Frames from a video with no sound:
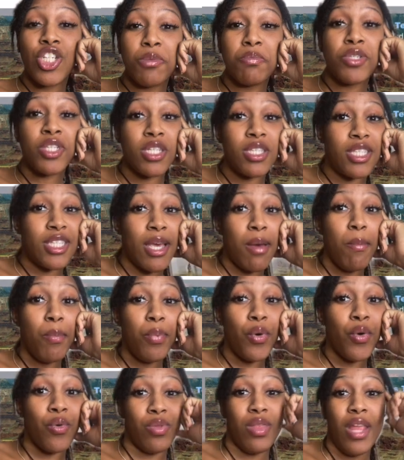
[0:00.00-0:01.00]
Egyptian
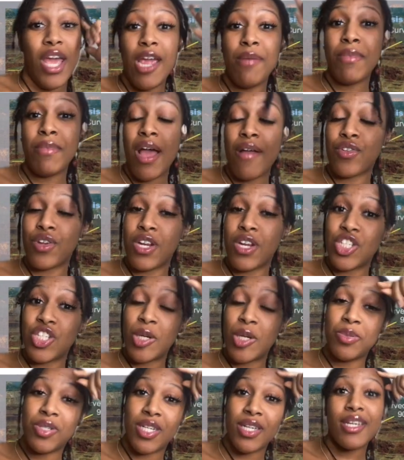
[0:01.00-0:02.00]
temple named after an
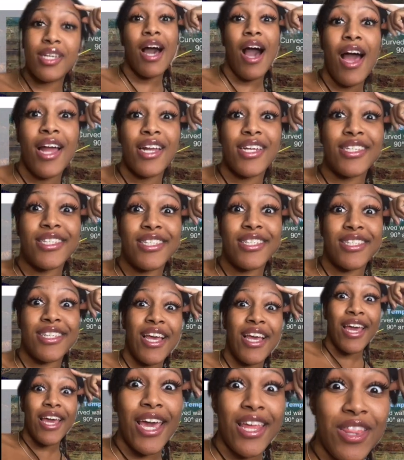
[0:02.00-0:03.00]
Egyptian goddess
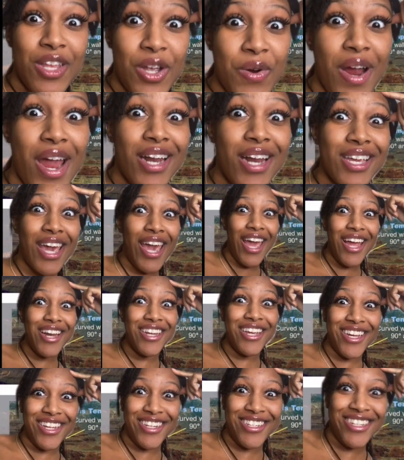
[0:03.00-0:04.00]
in the Grand
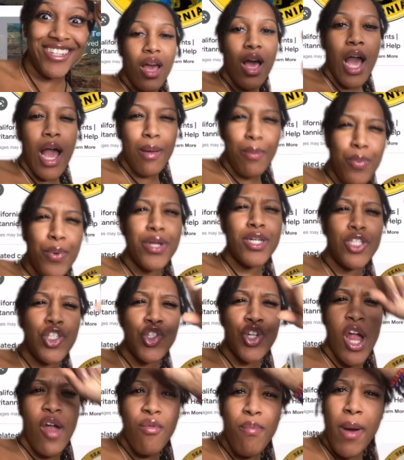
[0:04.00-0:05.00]
Canyon. I'm pretty
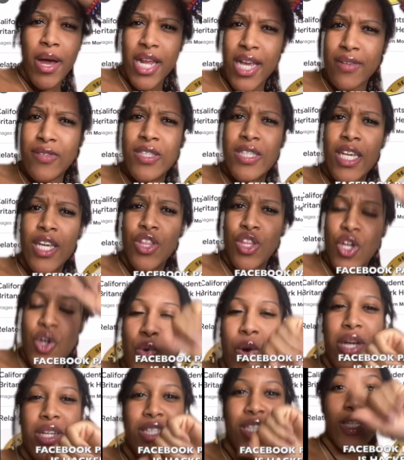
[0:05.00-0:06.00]
sure everybody has seen the
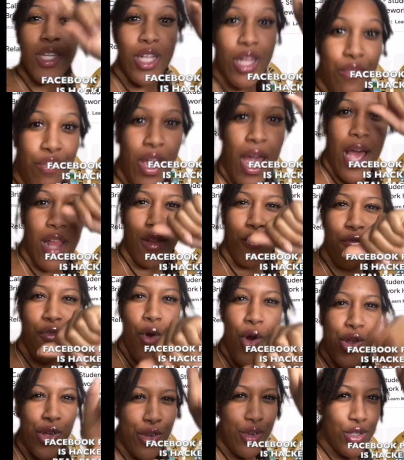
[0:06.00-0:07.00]
Great Seal of
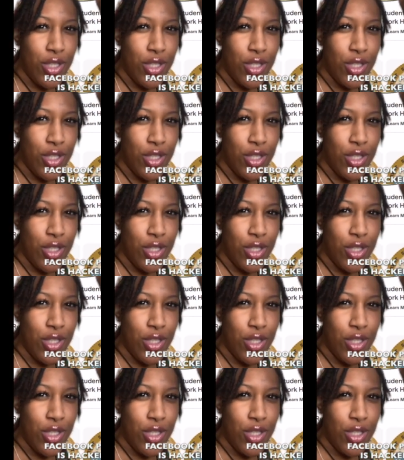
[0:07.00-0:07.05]
California.